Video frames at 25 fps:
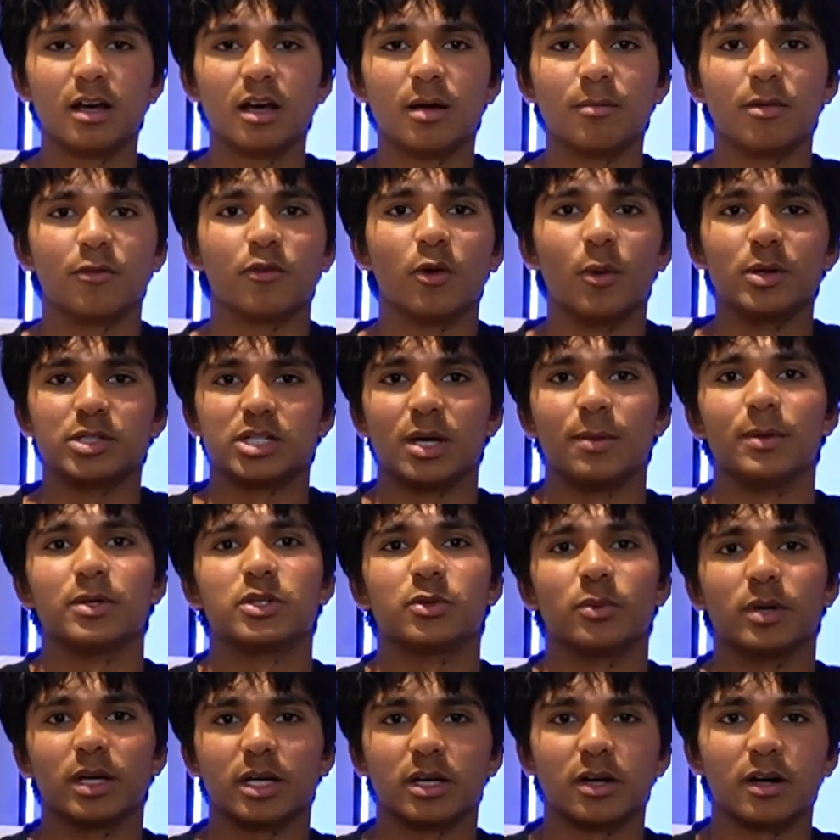Before we jump
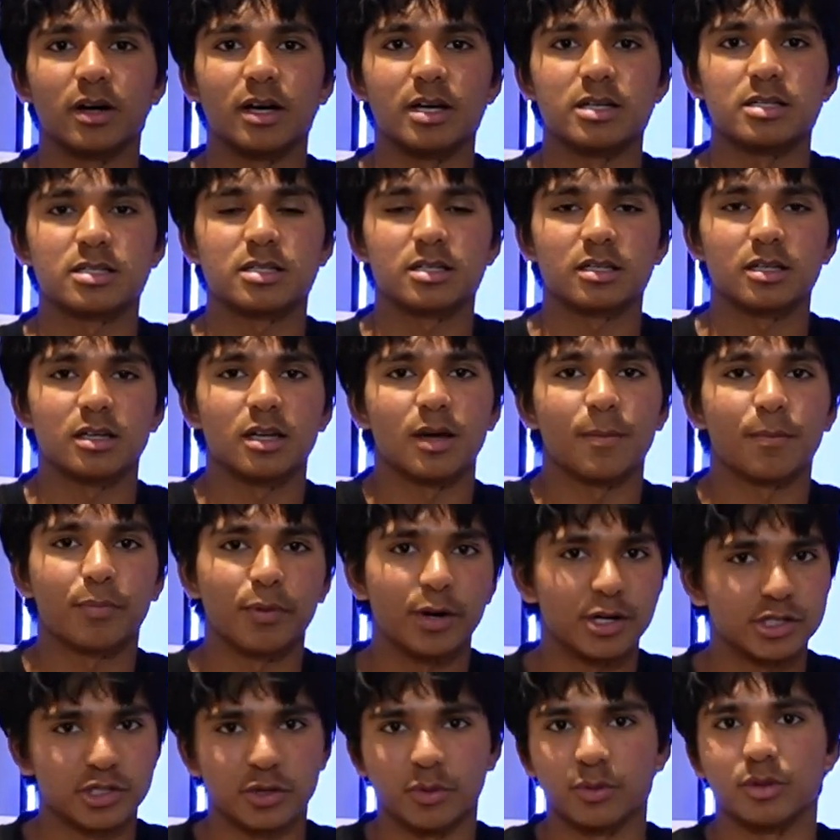into it, guys,
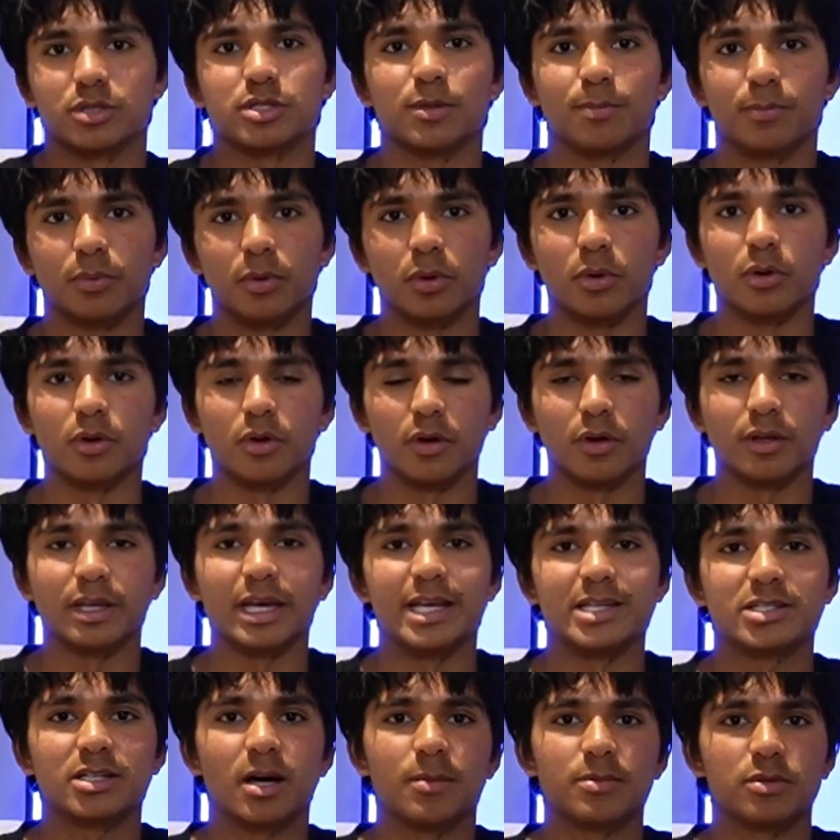appreciate all the support on
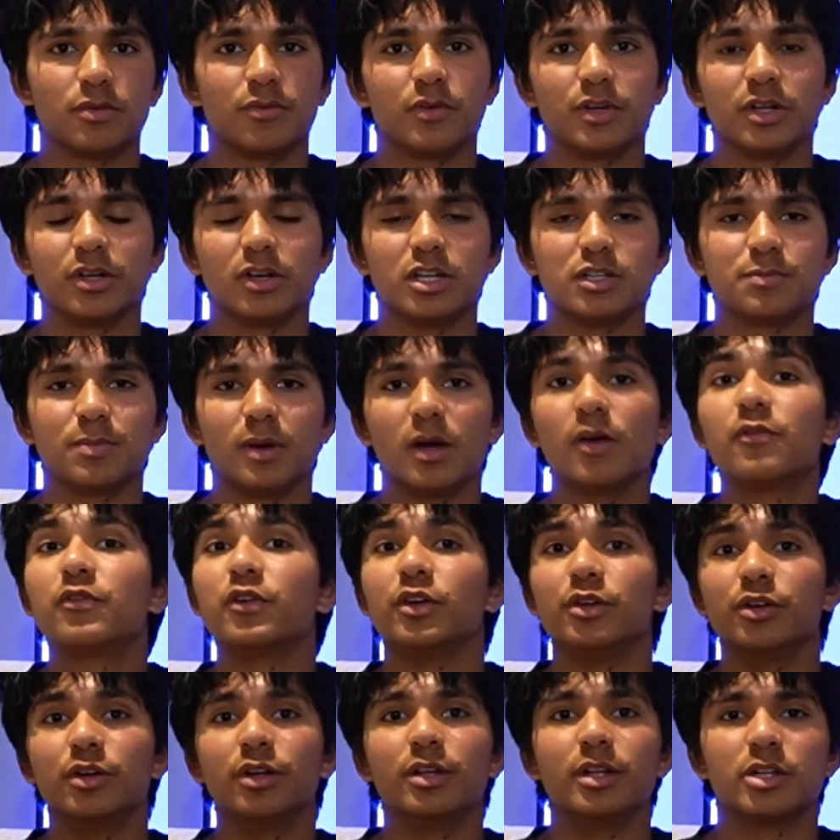these types of videos. But if
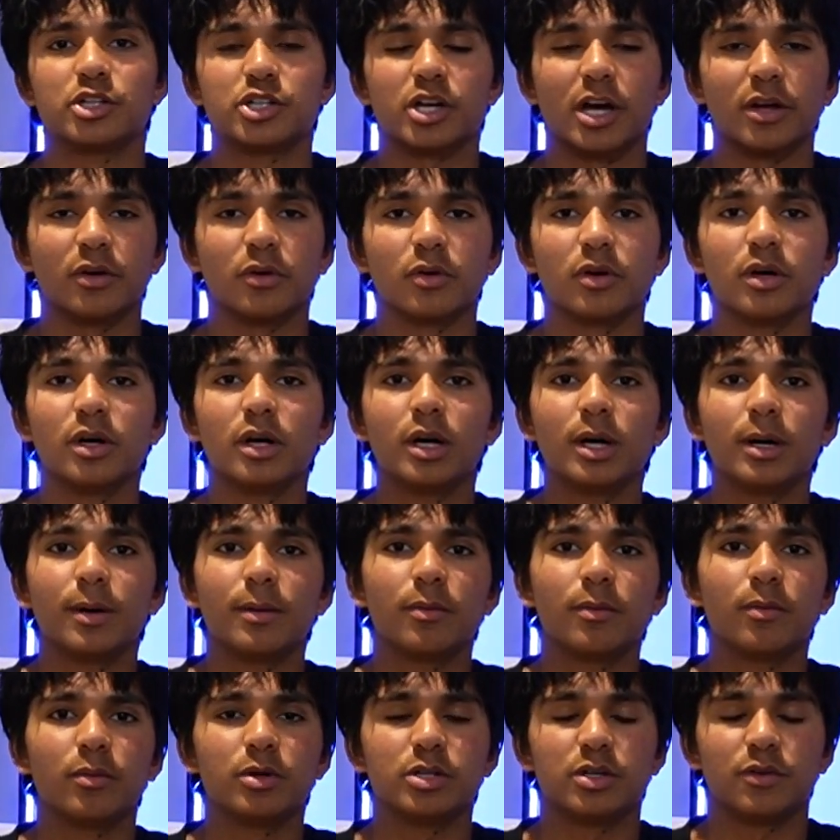you're new to the channel,
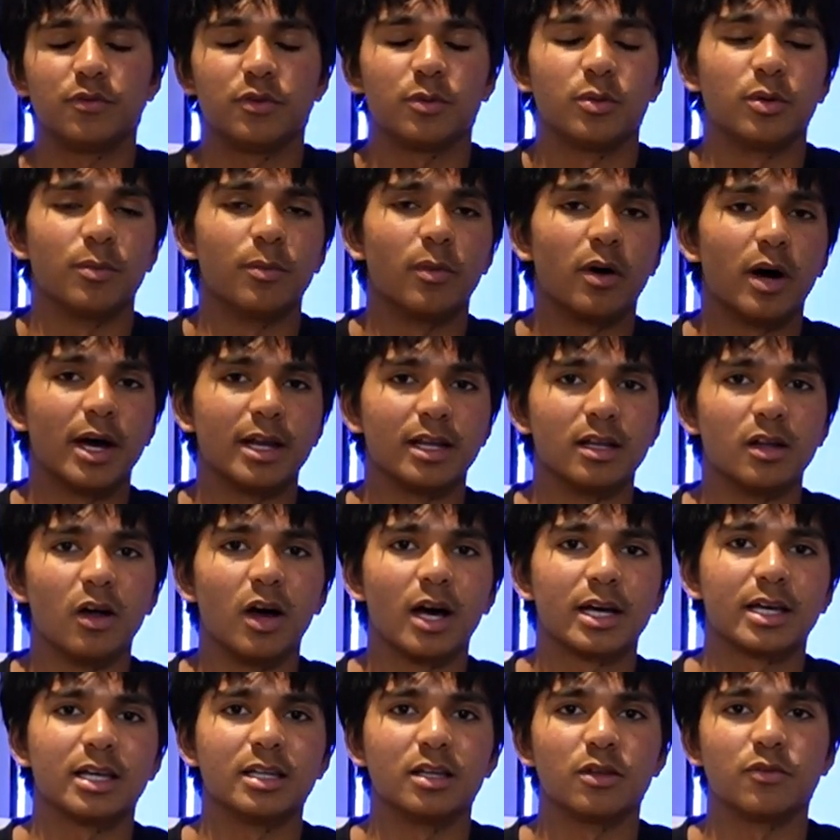if you wouldn't mind
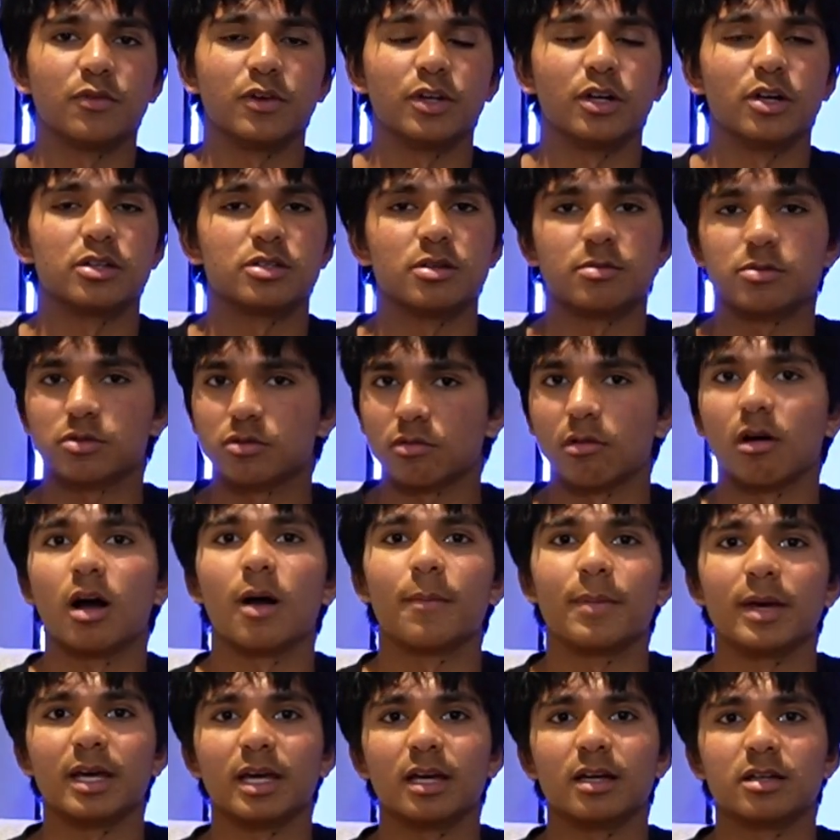liking this video,
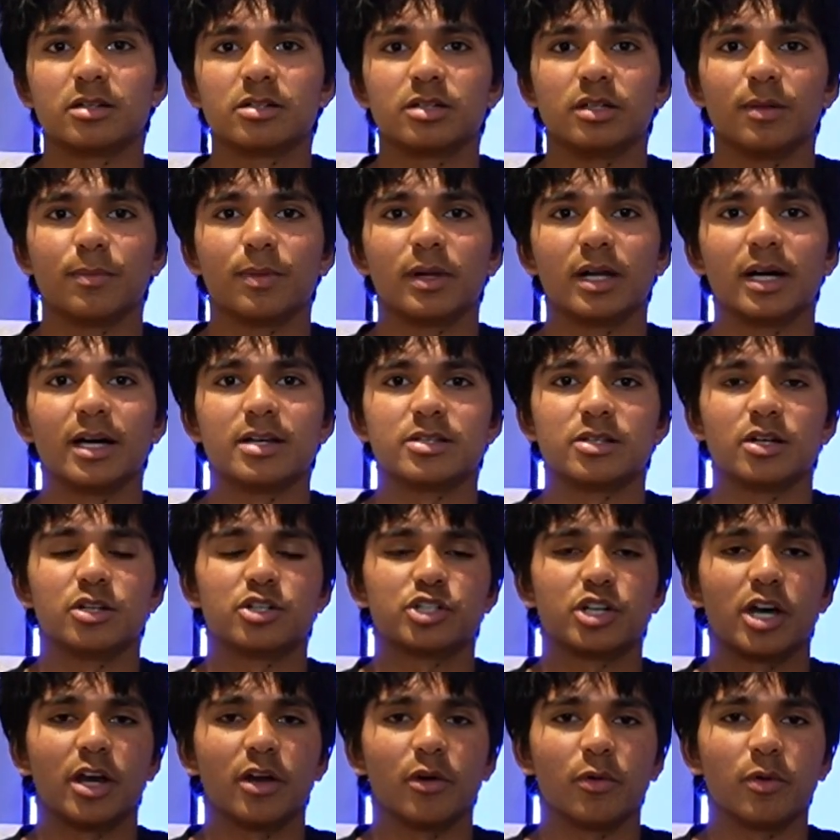subscribing to the Player Zone
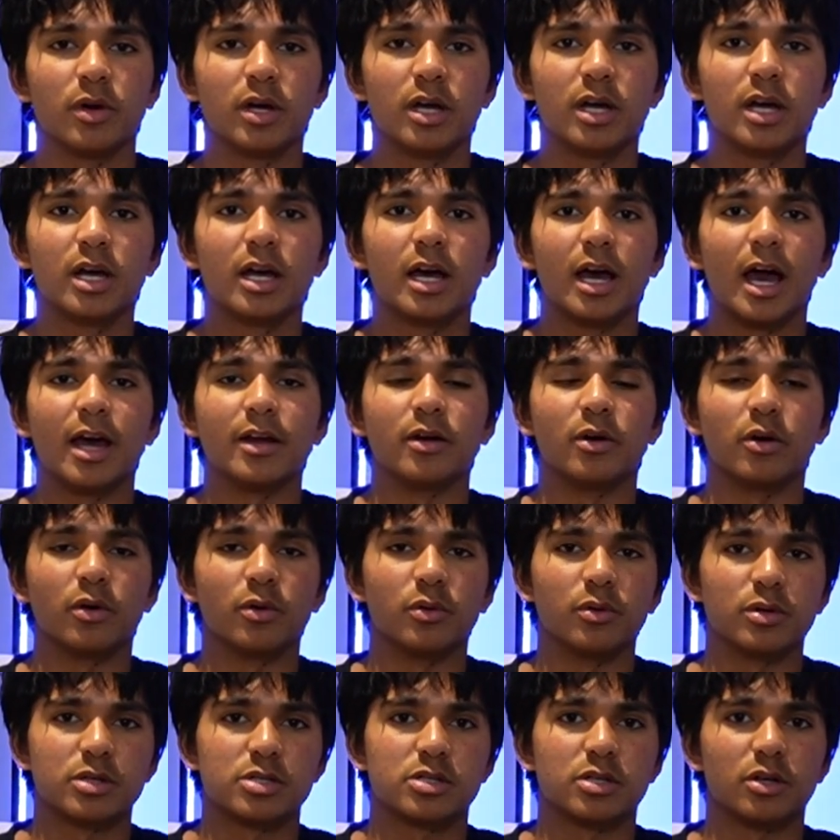channel, and
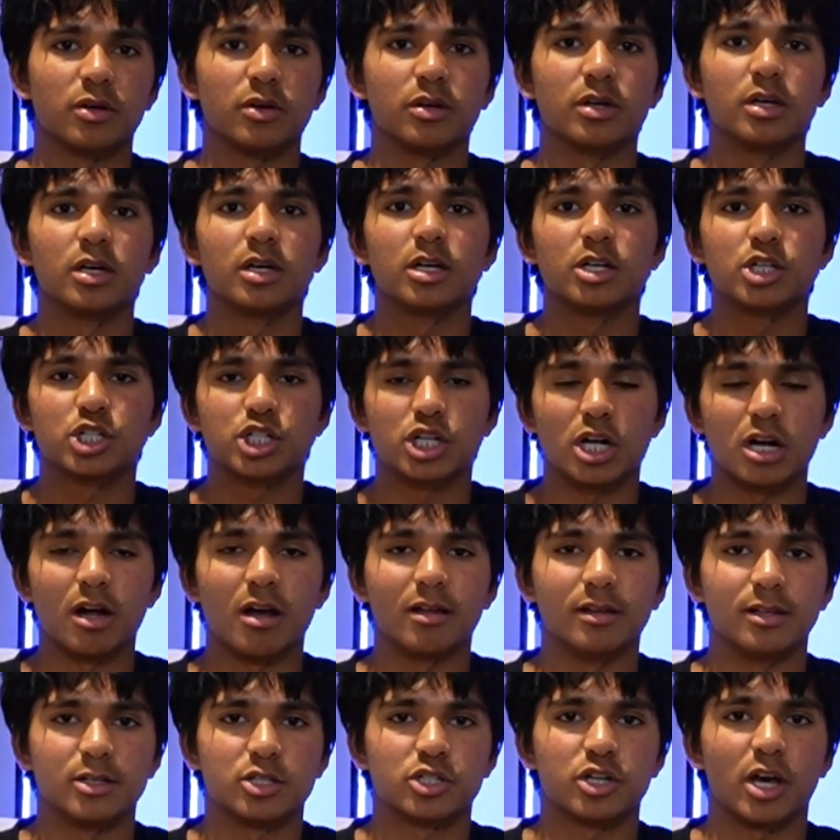also
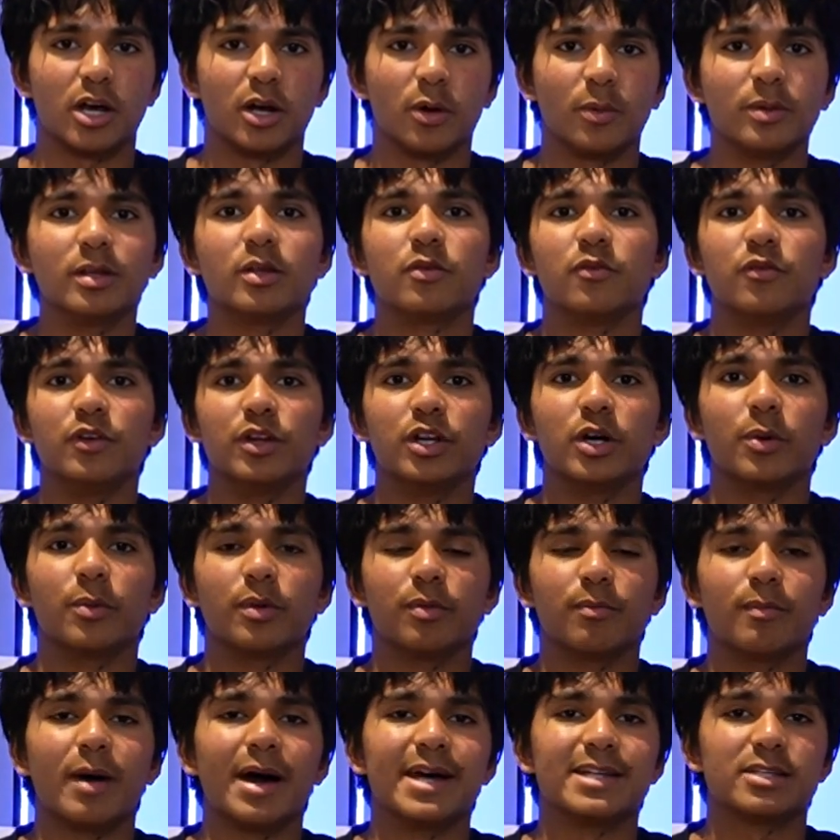sharing this channel and this video with
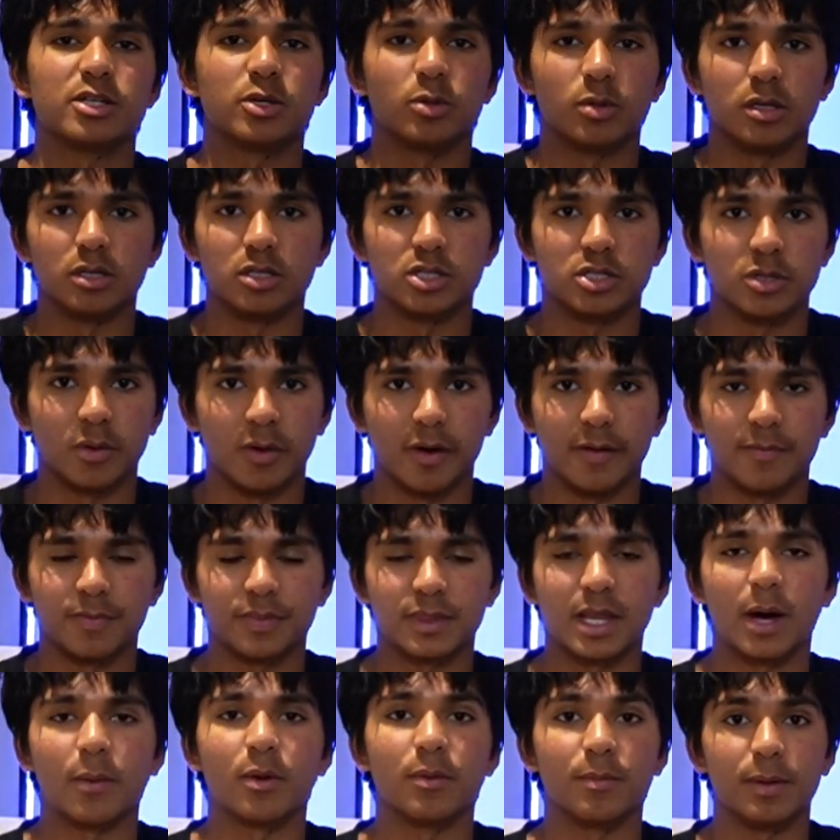mates who would enjoy it,
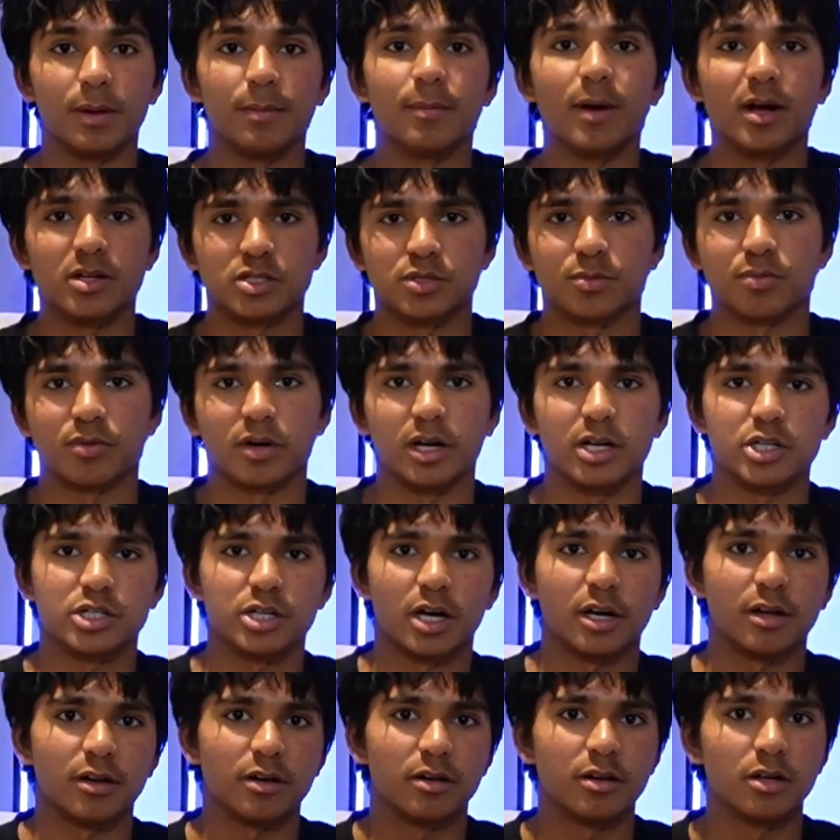that would be much
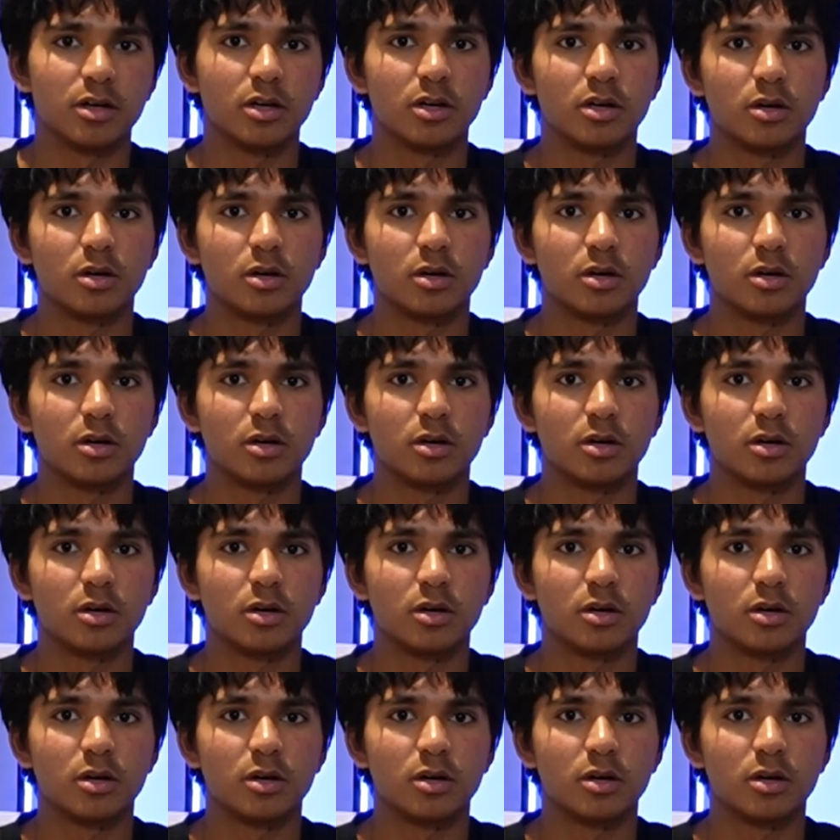appreciated.